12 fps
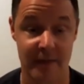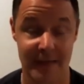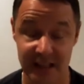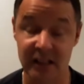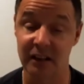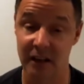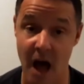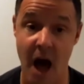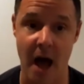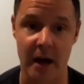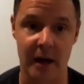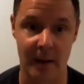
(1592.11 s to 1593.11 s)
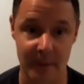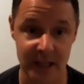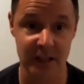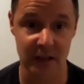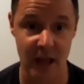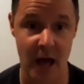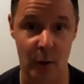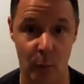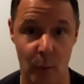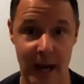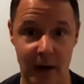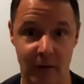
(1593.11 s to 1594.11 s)
That's a lot. I mean, that's a lot of
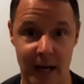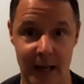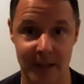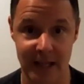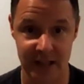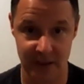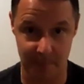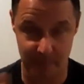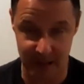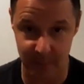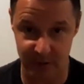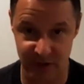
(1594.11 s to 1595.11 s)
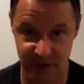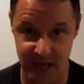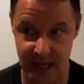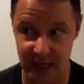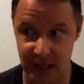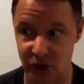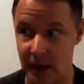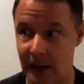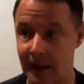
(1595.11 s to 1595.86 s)
weight, right? I mean, that's a big percentage.